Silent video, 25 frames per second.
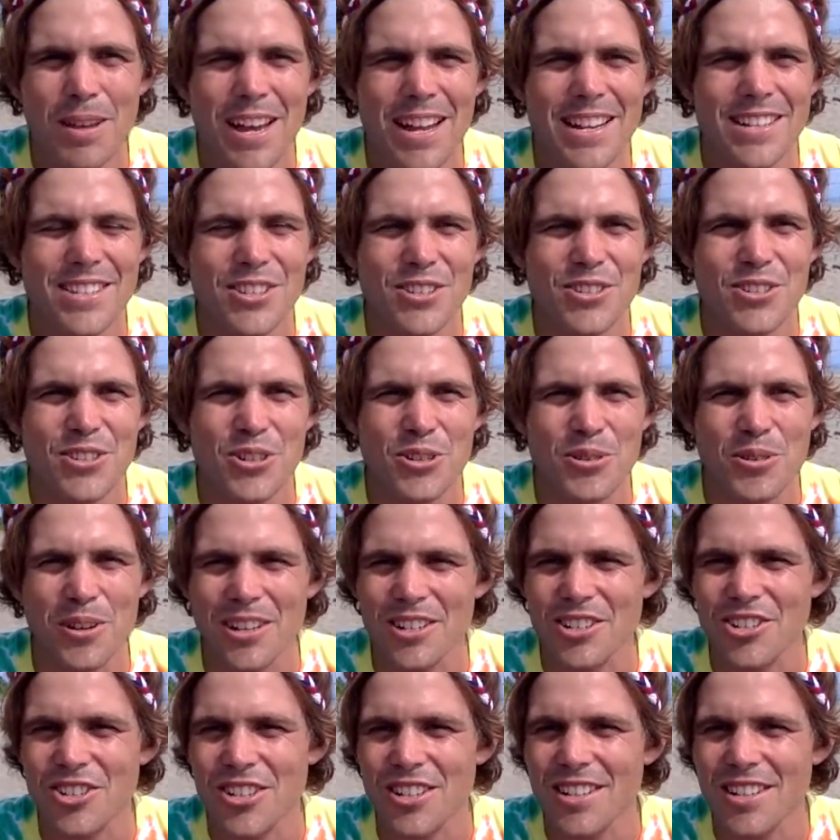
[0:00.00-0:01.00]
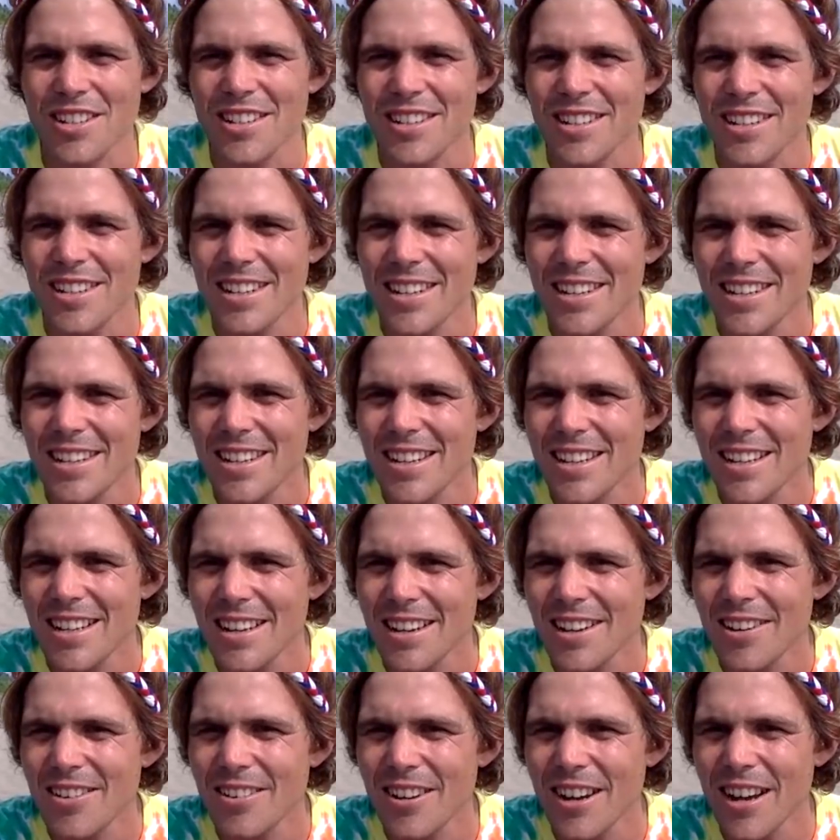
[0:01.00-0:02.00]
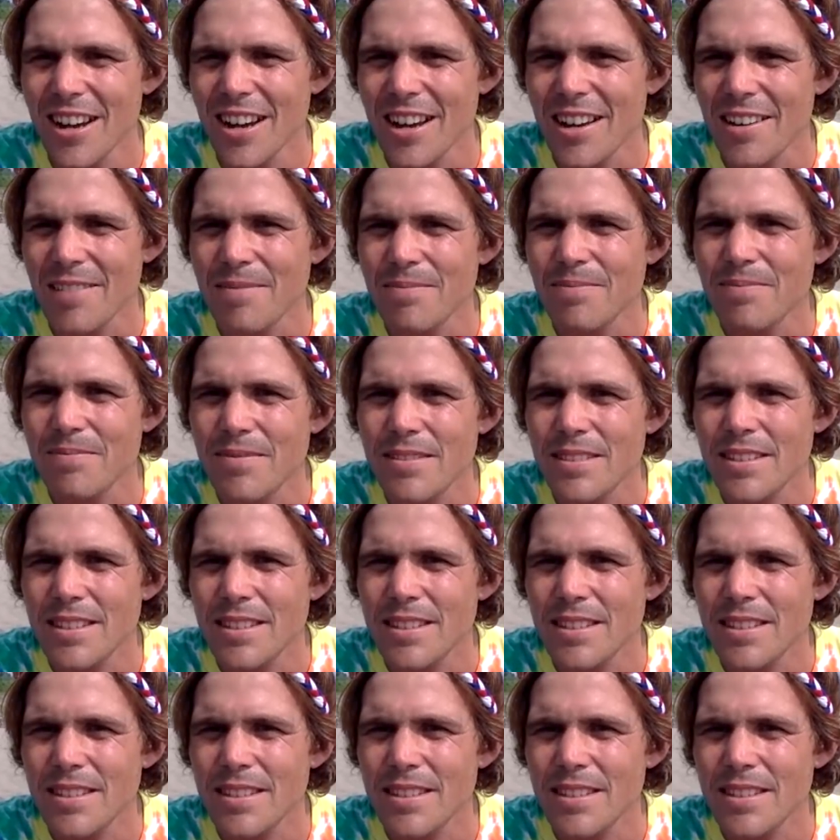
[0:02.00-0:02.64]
Hope that answers your question. All right.